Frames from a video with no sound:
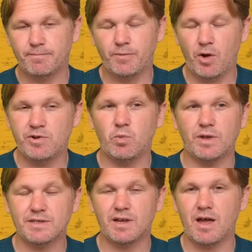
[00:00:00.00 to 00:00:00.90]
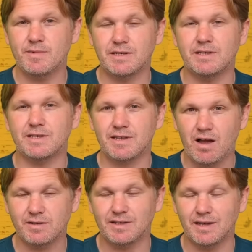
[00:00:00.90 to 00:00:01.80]
Only one time as he
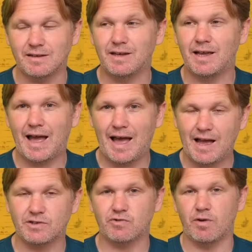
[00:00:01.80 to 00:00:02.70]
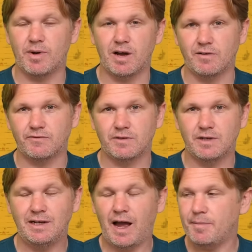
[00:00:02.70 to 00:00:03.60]
started at scrum half.
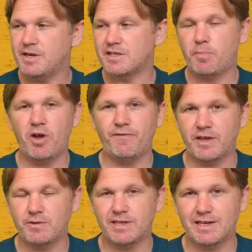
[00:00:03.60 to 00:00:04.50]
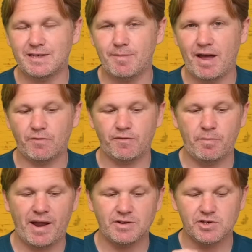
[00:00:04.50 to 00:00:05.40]
I mean, he's a perfect utility man off the
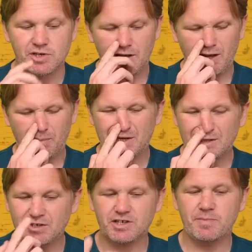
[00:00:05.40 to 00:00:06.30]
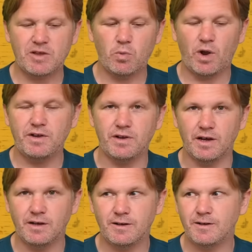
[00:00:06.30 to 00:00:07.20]
bench, but it does just make you
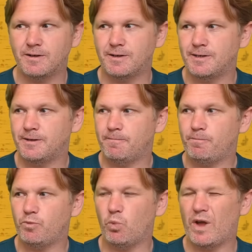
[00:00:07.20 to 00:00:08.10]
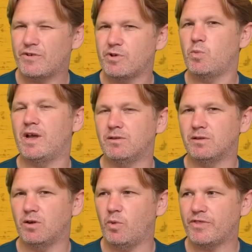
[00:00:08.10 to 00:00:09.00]
wonder whether he
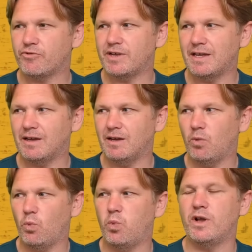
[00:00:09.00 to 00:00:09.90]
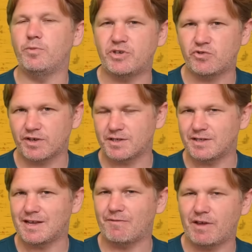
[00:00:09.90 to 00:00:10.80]
will be trusted
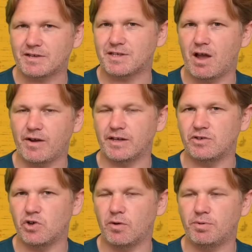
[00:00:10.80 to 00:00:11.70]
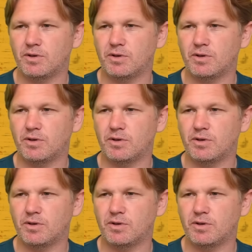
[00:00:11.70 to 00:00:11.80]
to have that starting job.